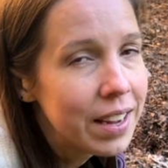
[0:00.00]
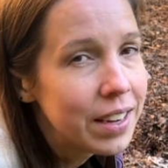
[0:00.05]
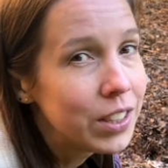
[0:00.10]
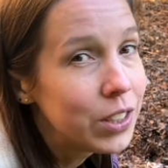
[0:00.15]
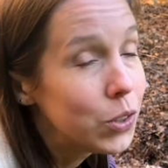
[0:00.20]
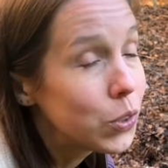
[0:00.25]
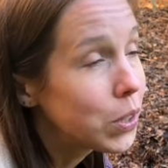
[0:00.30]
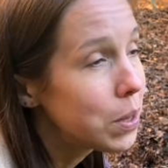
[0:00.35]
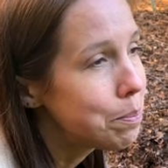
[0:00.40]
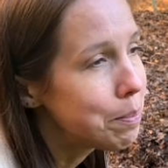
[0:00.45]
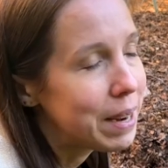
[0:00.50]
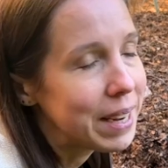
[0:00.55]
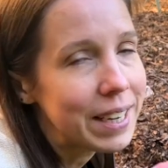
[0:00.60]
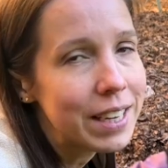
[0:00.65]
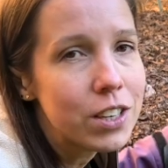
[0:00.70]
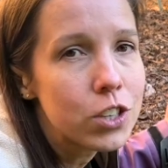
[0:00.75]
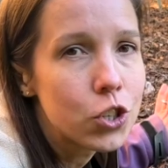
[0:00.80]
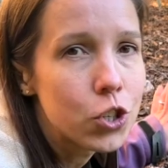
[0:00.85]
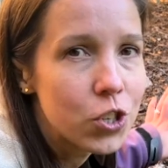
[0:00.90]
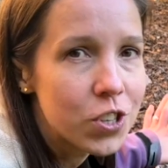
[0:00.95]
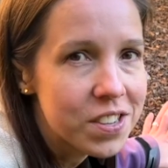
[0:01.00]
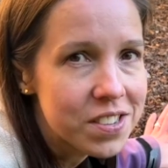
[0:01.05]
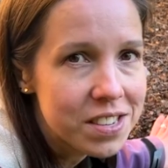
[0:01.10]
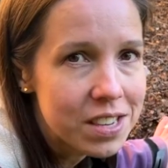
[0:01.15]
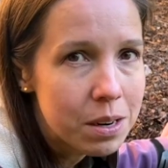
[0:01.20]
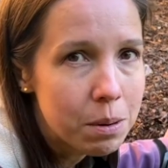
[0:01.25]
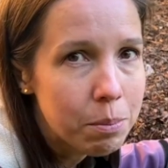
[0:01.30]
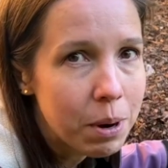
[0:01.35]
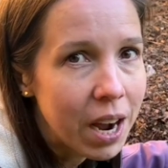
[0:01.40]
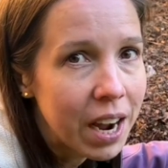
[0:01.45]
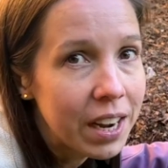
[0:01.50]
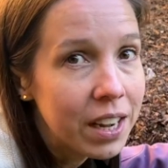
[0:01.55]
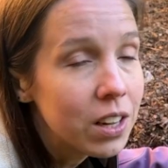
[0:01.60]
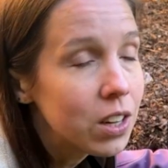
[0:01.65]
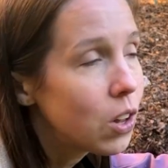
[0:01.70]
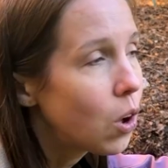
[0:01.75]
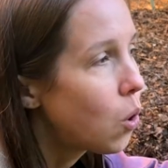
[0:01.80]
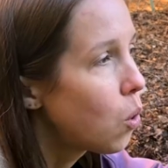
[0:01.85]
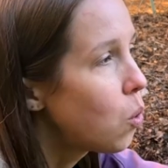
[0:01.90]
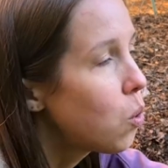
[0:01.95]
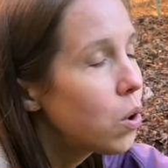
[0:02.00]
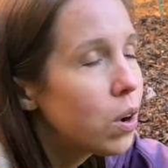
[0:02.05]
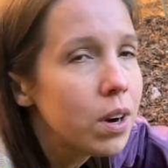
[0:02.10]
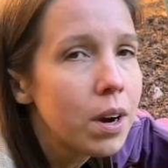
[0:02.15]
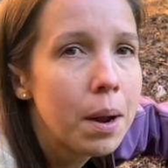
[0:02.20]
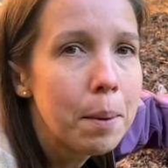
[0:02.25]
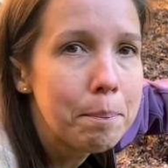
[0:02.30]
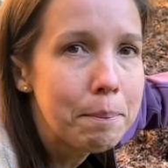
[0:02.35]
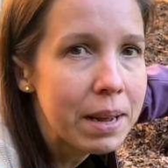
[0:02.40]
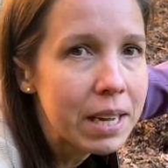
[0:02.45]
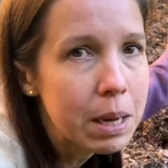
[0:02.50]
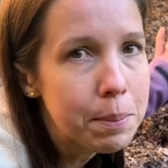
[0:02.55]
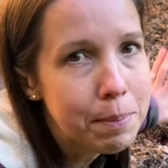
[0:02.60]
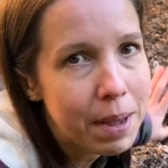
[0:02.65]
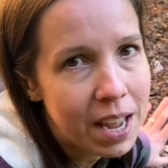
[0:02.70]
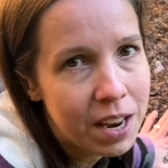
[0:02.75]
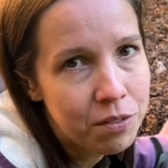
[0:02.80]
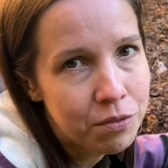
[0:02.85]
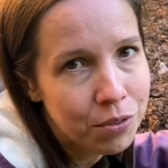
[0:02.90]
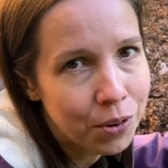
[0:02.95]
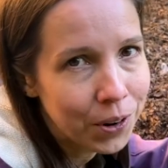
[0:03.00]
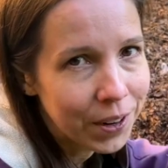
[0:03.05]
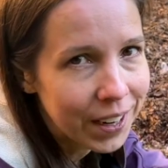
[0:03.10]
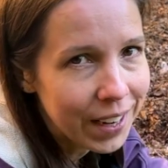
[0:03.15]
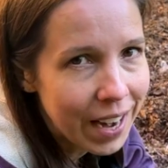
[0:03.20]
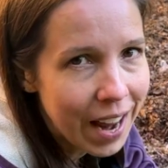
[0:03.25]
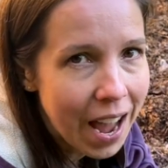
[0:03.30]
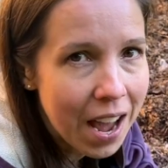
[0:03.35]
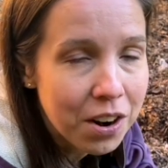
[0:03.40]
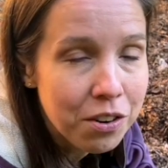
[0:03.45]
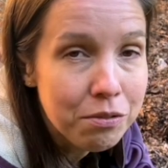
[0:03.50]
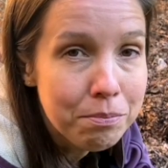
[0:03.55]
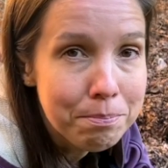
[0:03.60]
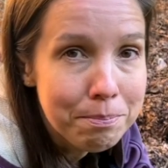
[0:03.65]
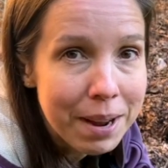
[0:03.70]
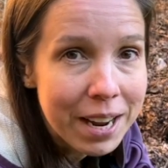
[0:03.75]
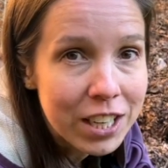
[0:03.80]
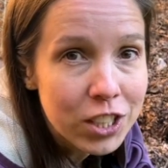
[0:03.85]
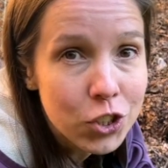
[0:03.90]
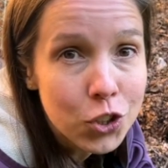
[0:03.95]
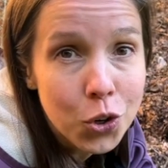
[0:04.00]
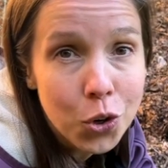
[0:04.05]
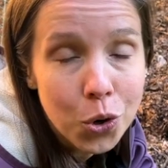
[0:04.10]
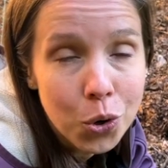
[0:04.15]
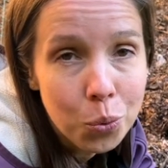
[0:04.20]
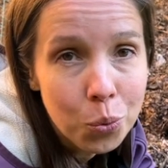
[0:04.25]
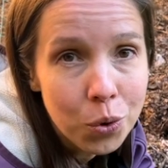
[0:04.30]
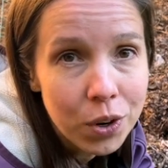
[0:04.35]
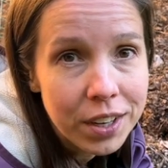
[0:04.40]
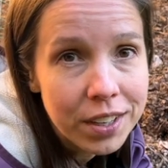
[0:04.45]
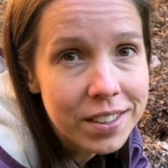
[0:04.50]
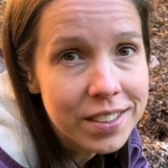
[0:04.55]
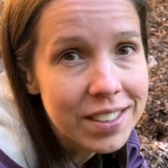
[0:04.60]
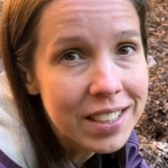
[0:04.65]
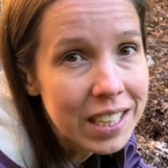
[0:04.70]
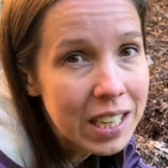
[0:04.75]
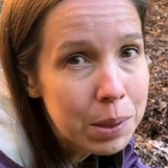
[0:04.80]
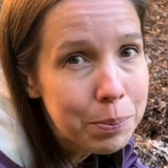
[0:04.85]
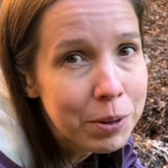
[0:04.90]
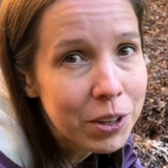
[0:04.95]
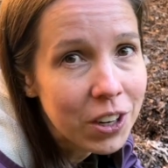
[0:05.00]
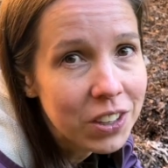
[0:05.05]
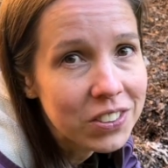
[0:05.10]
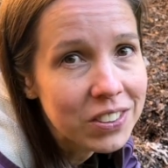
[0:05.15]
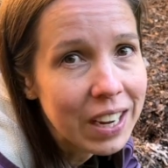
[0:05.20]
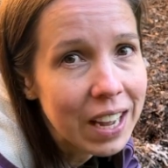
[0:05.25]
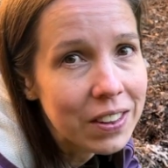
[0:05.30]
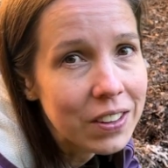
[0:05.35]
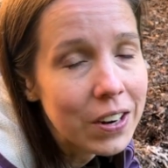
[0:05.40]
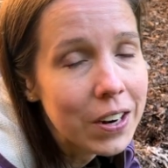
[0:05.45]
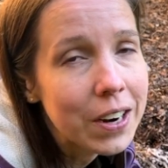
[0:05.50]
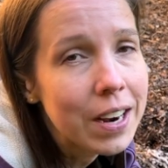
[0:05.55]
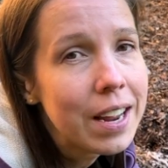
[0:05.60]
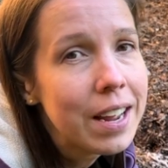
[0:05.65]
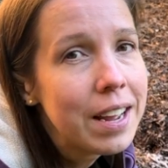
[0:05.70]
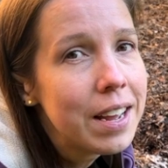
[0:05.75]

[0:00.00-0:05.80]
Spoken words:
You can make it just in a pile or make a pen for it out of mesh or wood to keep it all together.